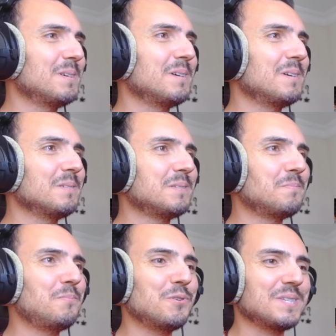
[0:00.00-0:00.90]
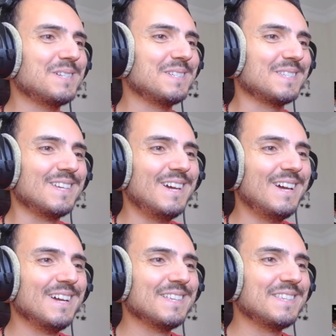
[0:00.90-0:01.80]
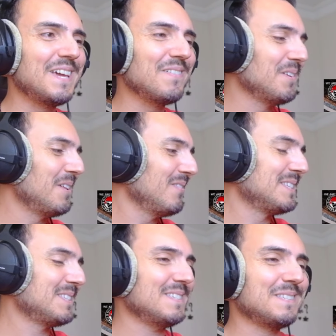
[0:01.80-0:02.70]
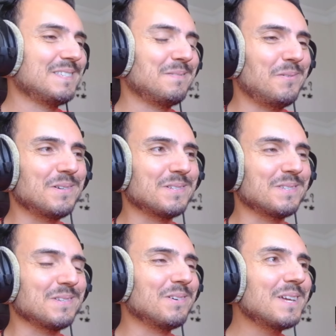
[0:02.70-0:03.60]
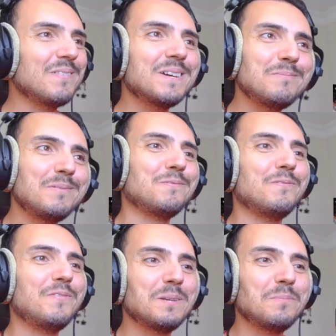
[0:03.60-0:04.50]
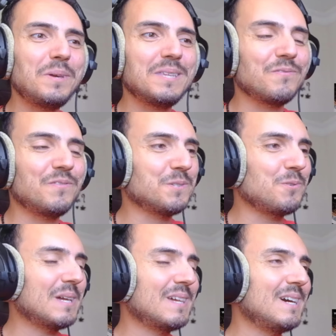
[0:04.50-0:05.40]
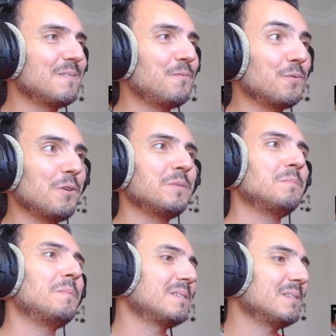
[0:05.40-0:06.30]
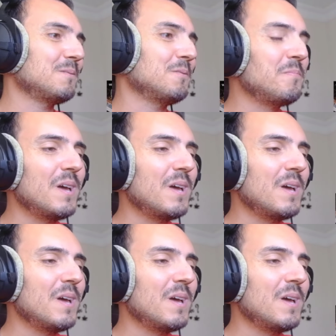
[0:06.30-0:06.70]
supporters, they will always support. Okay, very beautiful, very meaningful song again from the Magneto.